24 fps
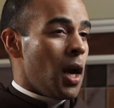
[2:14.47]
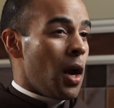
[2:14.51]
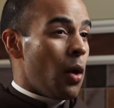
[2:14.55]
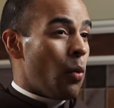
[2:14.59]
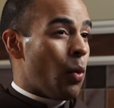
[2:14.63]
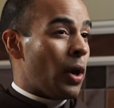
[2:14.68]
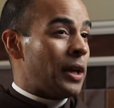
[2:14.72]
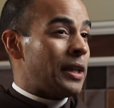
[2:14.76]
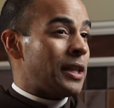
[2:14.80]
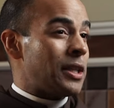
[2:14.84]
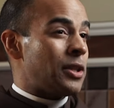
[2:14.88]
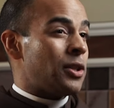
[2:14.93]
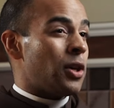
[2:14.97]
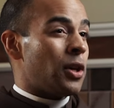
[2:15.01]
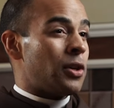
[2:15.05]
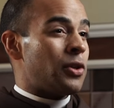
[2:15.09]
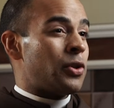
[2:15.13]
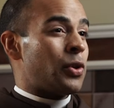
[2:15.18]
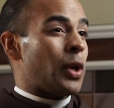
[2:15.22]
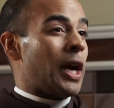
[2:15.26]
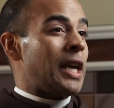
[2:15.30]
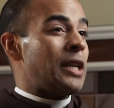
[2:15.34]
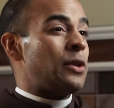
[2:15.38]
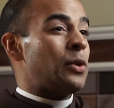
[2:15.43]
One does not
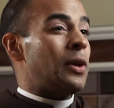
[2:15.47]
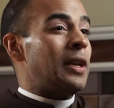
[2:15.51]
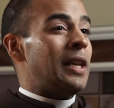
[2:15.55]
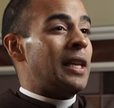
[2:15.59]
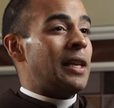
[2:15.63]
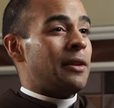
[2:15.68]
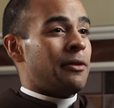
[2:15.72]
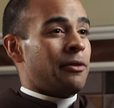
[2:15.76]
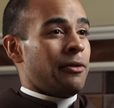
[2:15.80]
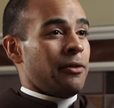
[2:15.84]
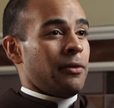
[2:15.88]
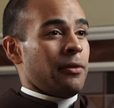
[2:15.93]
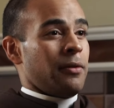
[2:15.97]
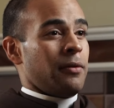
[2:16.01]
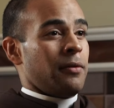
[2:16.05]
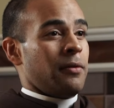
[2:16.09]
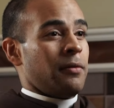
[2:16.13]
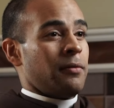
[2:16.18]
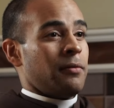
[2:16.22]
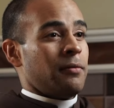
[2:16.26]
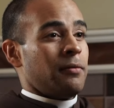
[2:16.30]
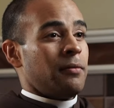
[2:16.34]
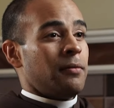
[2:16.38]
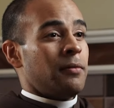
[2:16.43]
try to live
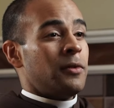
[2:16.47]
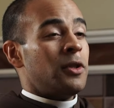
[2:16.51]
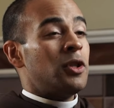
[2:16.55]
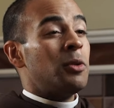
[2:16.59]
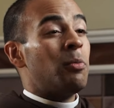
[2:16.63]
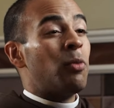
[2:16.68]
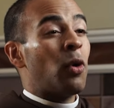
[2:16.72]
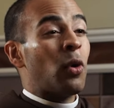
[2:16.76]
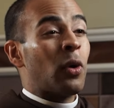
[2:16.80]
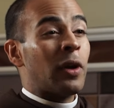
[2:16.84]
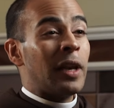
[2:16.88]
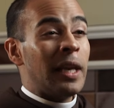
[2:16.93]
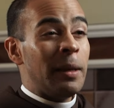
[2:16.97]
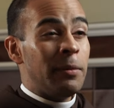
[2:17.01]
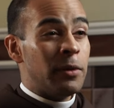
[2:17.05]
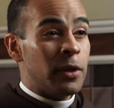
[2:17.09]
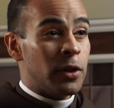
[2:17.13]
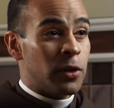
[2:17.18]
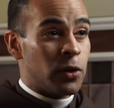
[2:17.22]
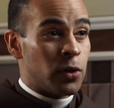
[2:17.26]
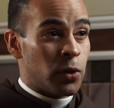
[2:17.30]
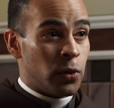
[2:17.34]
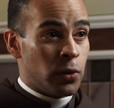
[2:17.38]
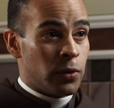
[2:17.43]
to proclaim the
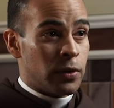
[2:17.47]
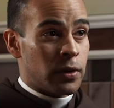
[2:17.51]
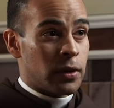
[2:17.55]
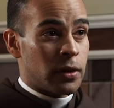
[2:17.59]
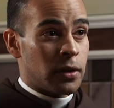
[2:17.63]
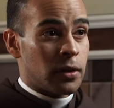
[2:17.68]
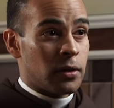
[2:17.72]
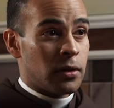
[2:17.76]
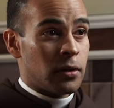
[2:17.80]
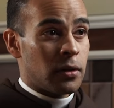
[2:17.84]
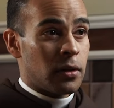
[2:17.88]
truth,